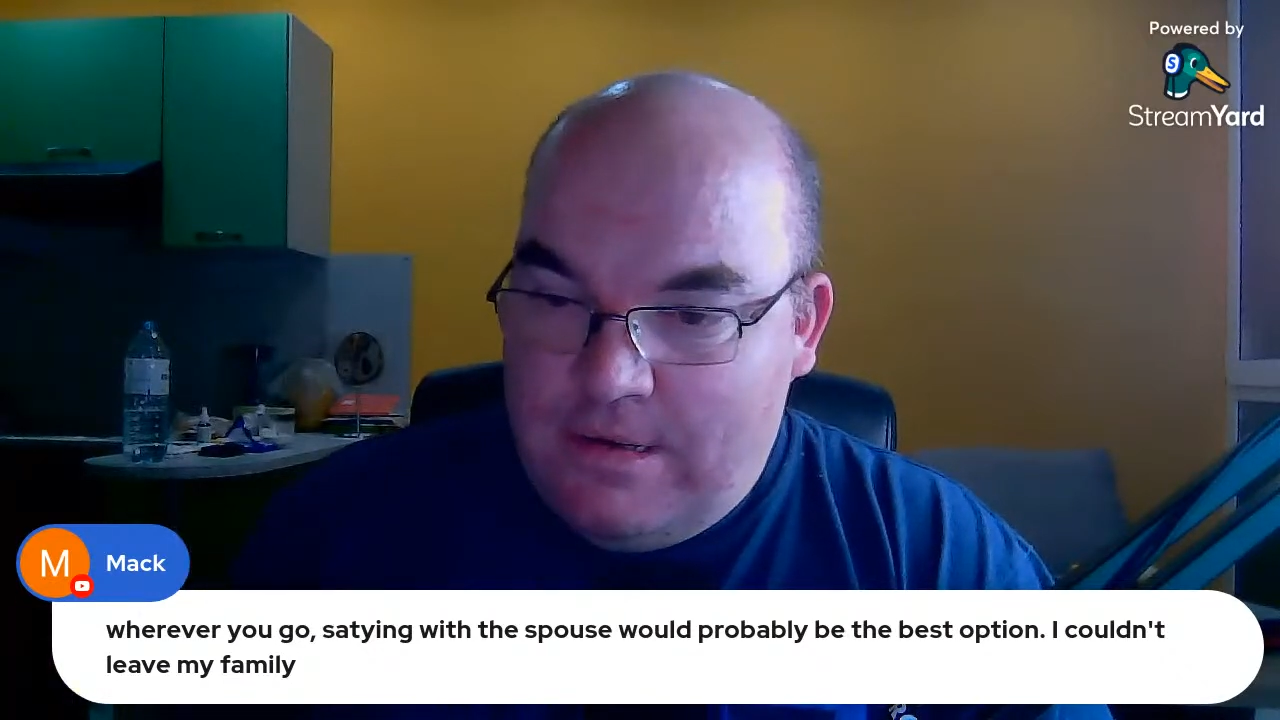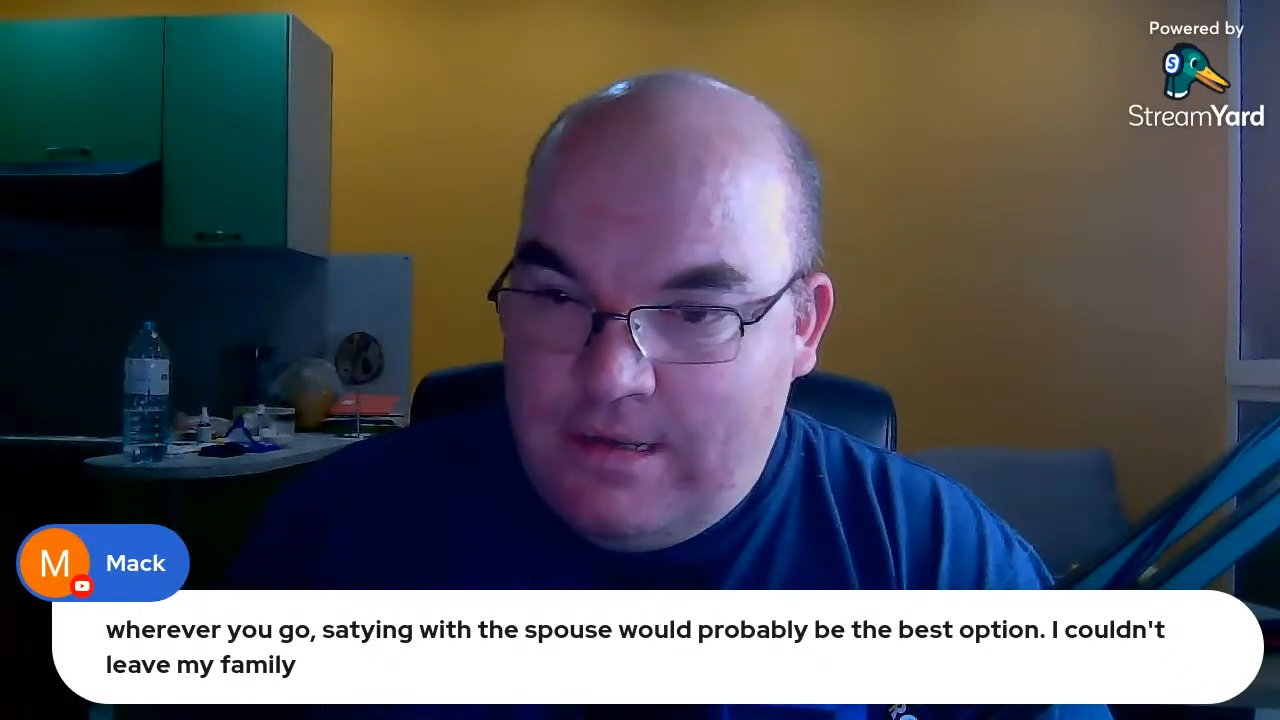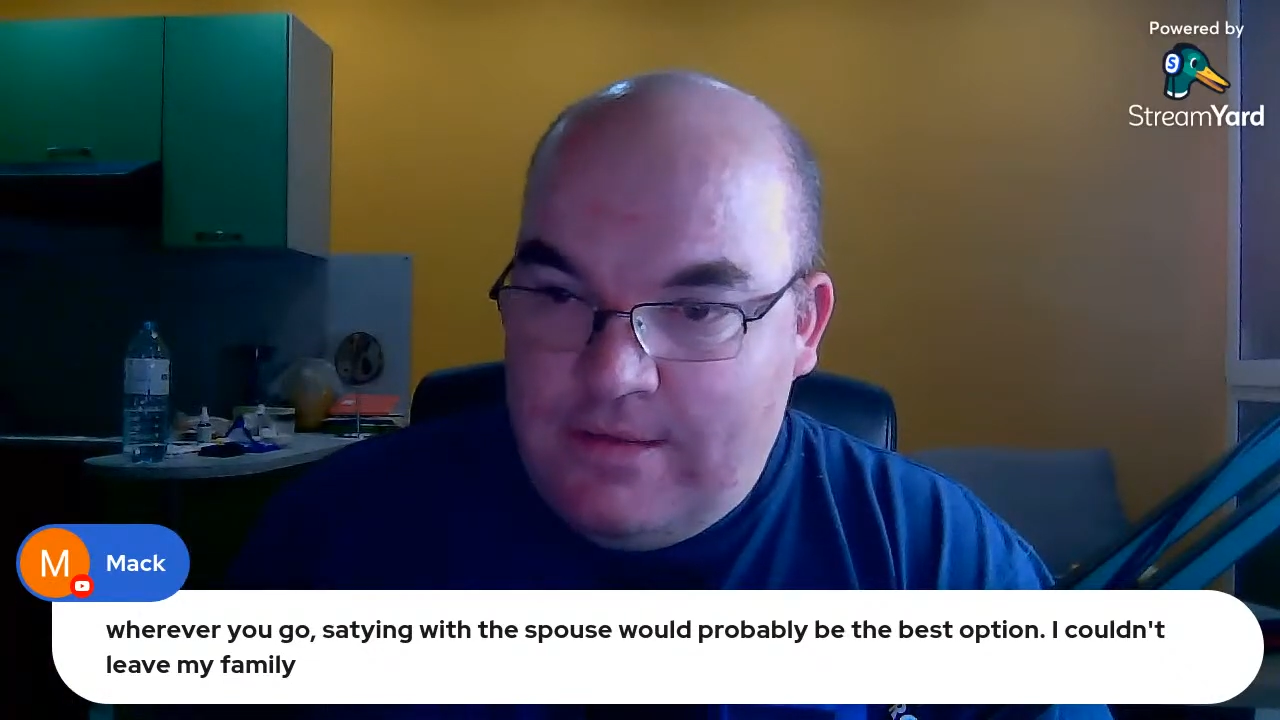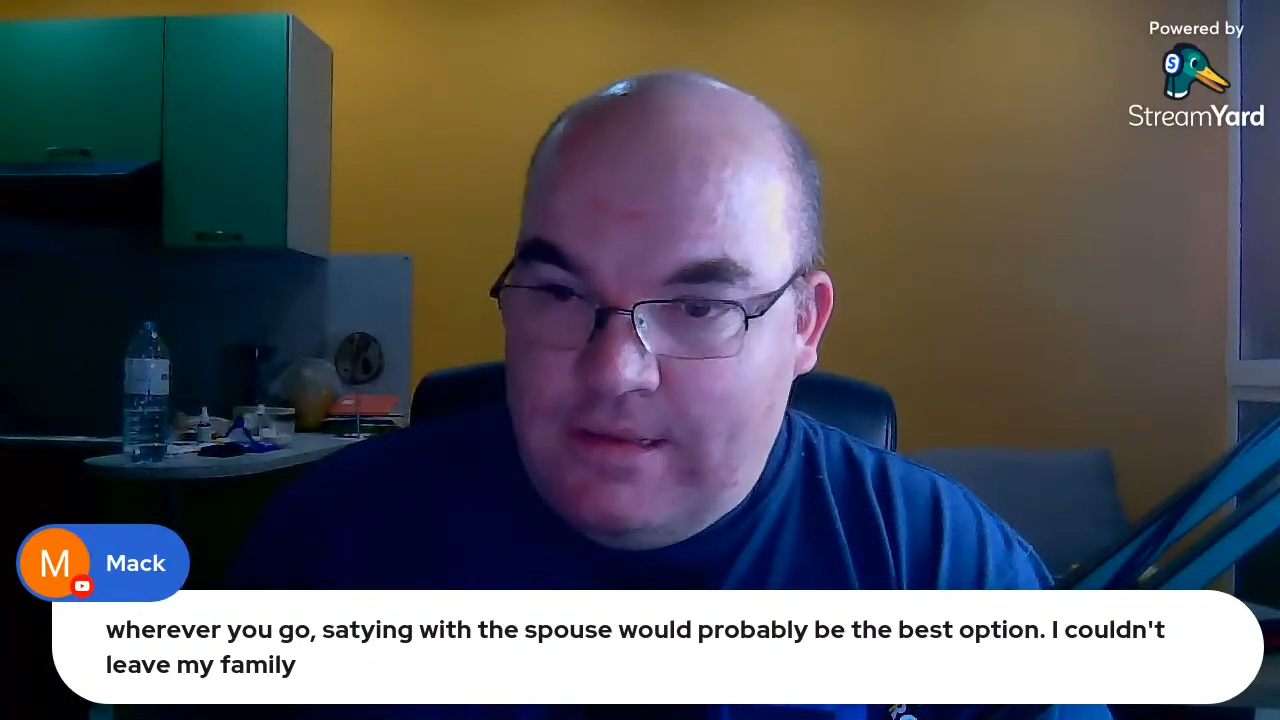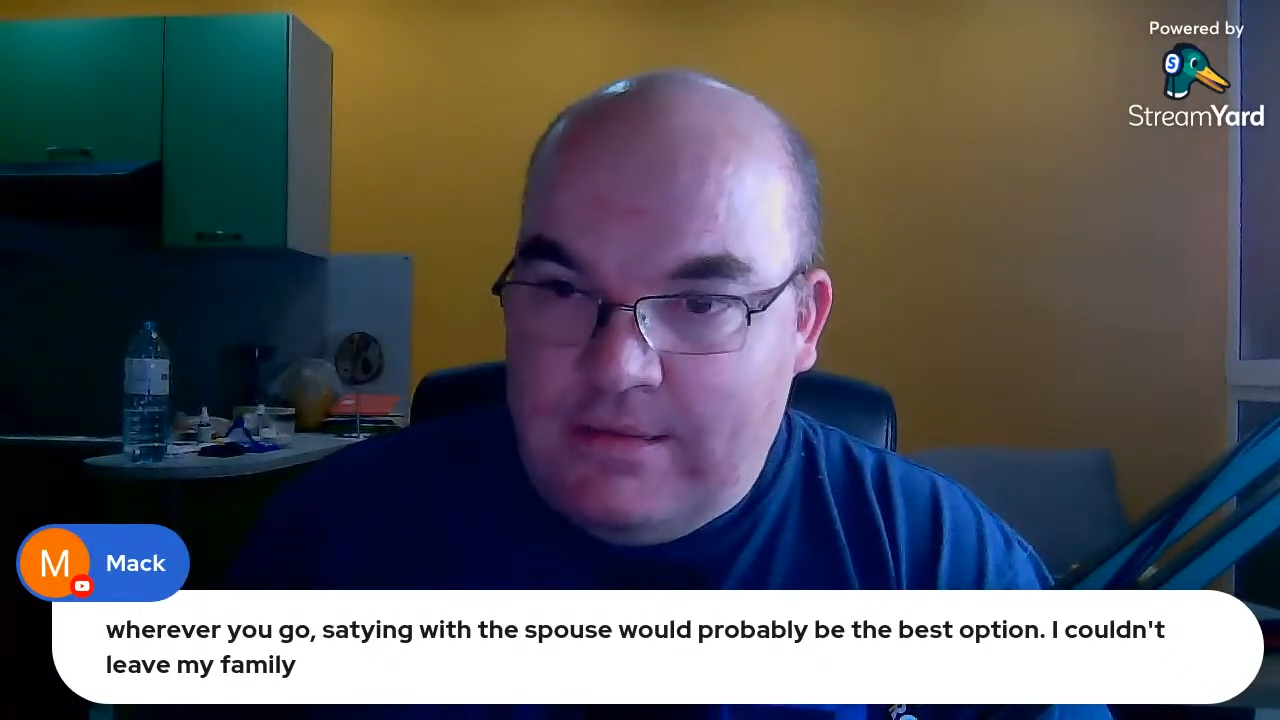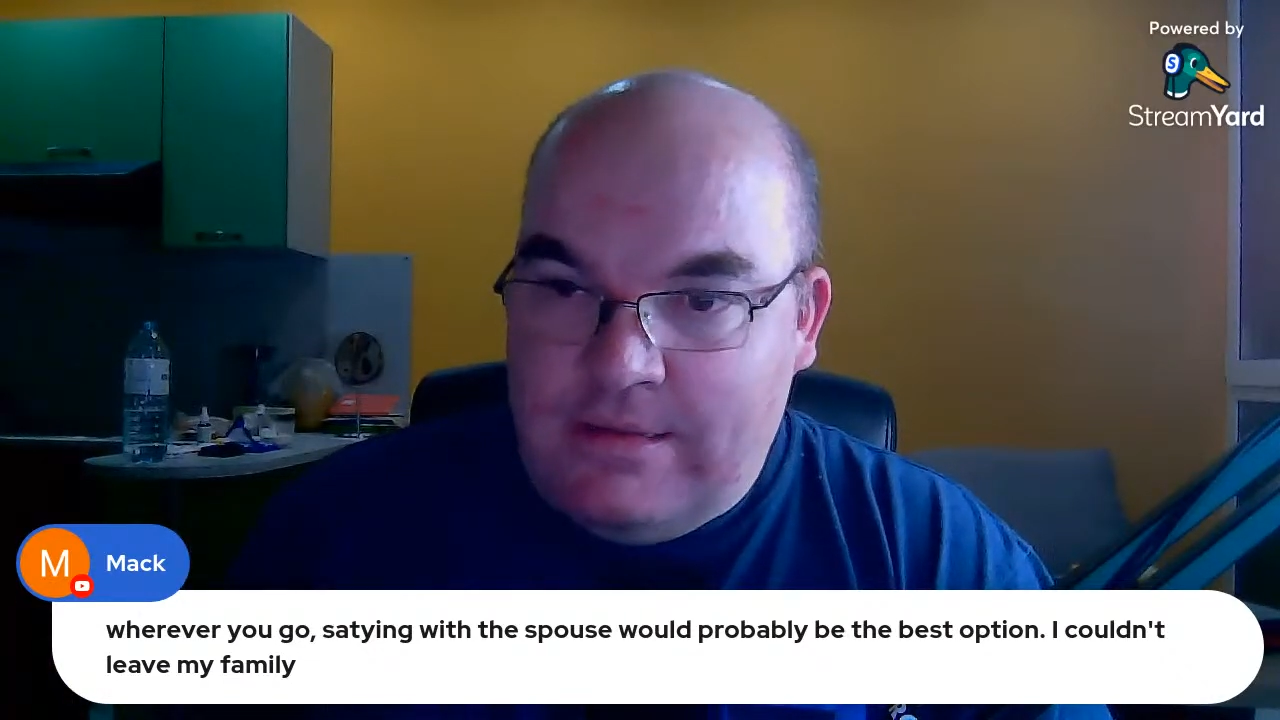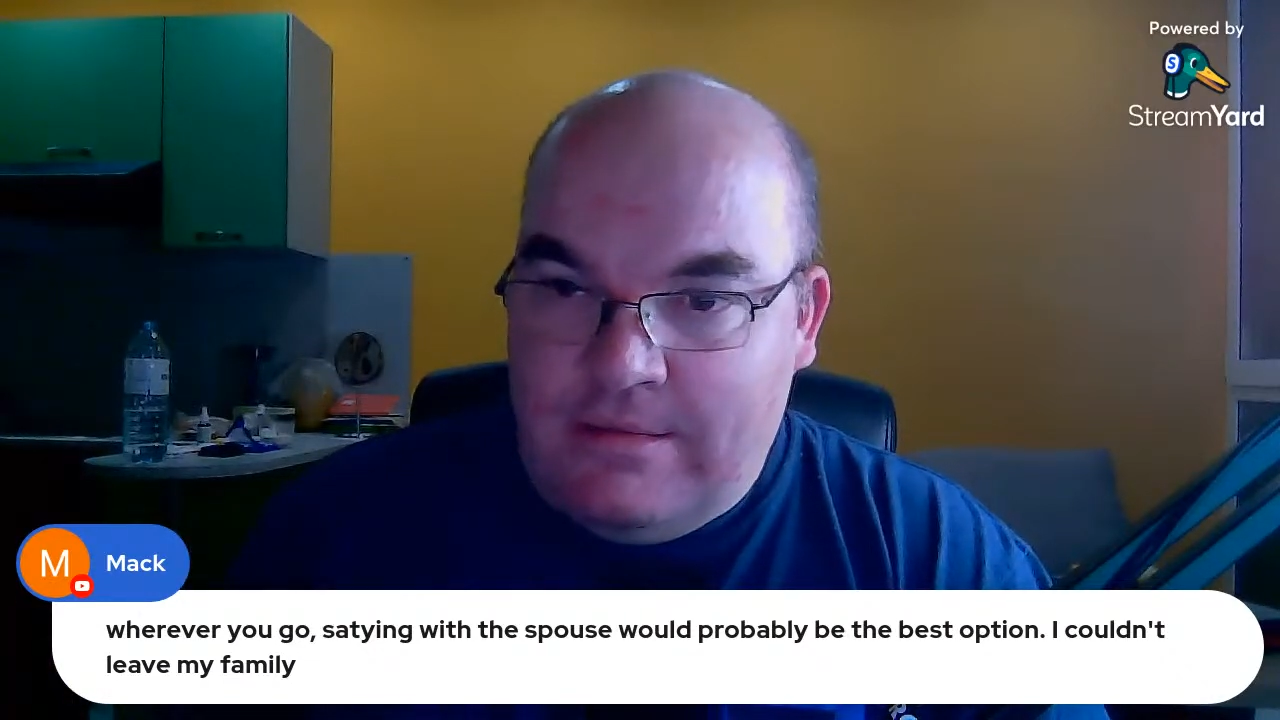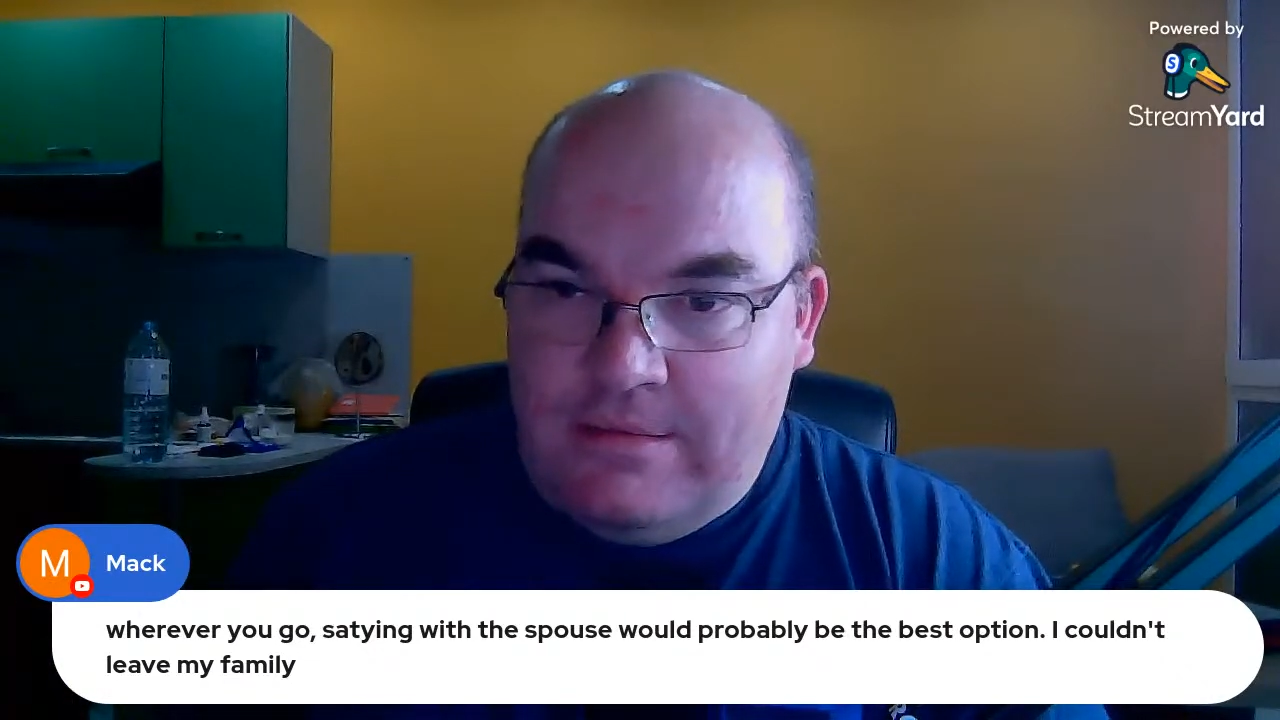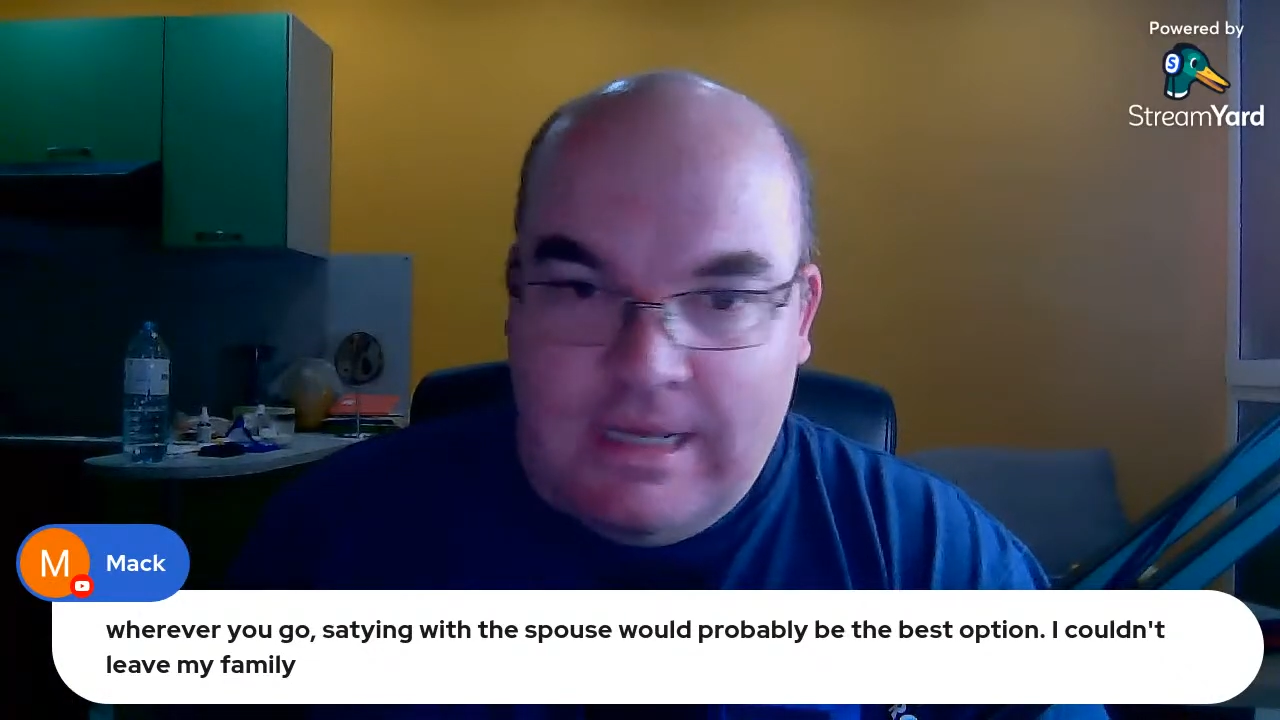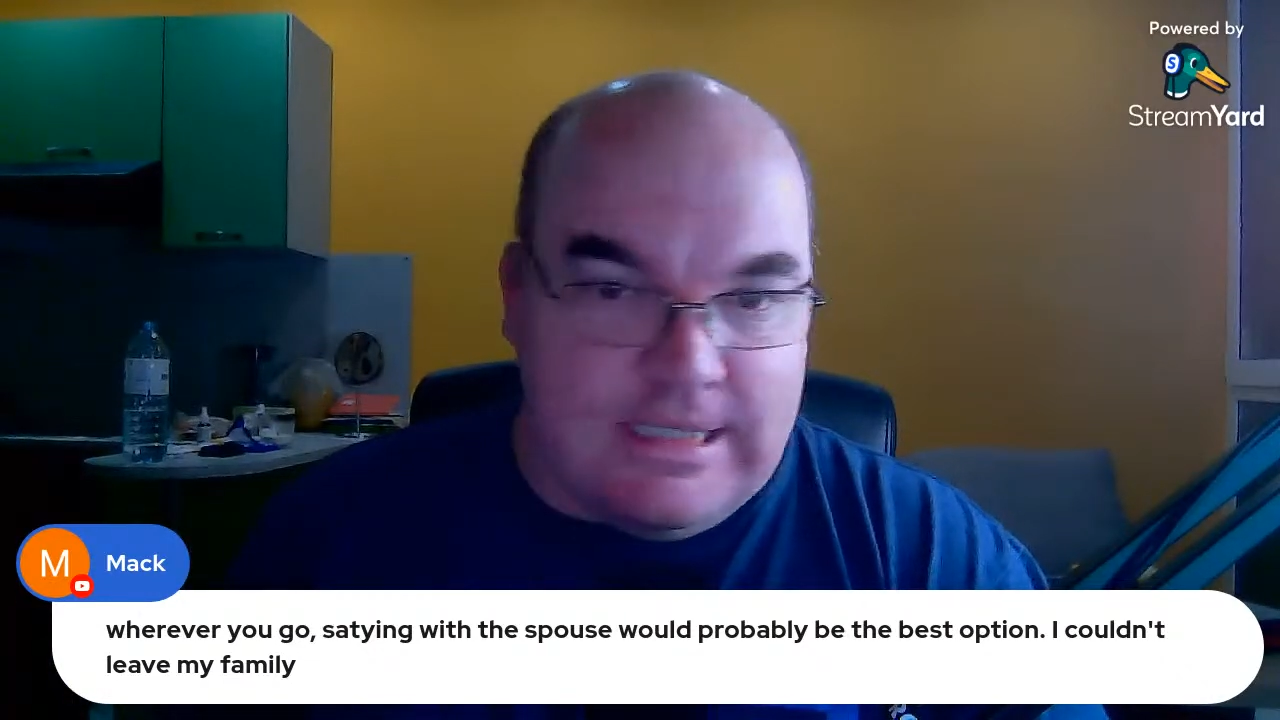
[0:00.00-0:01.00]
think
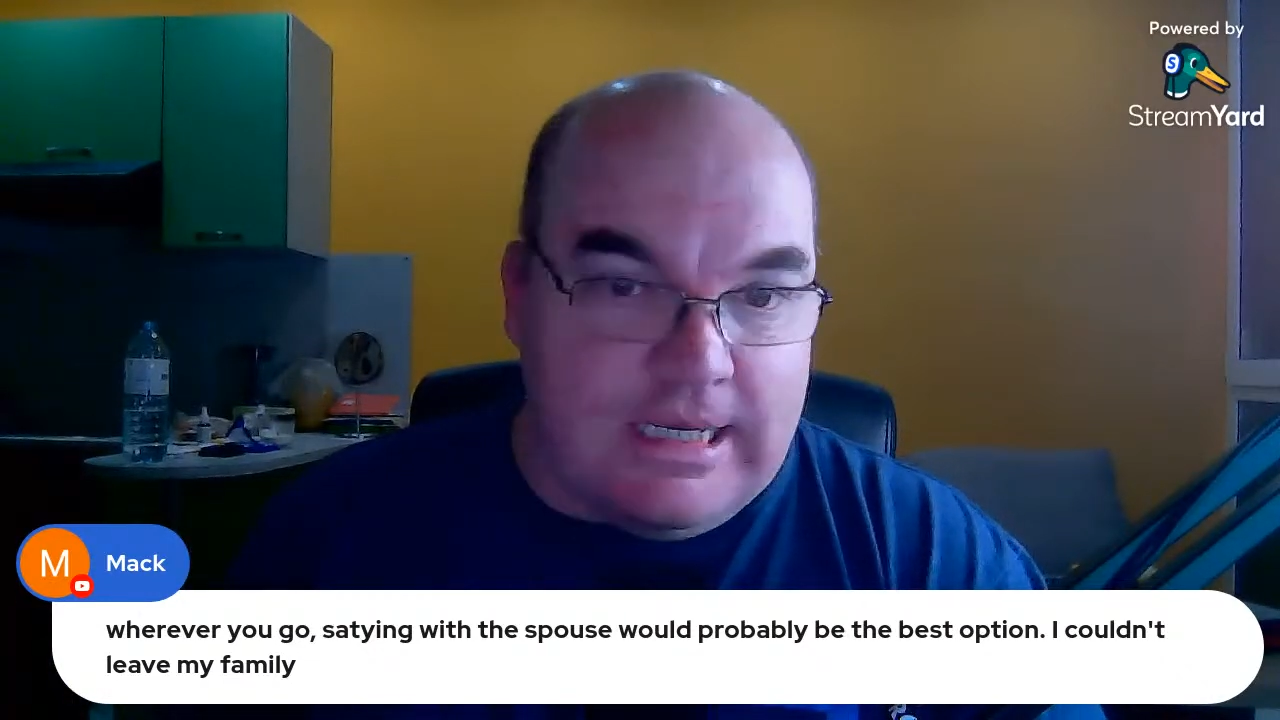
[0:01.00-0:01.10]
as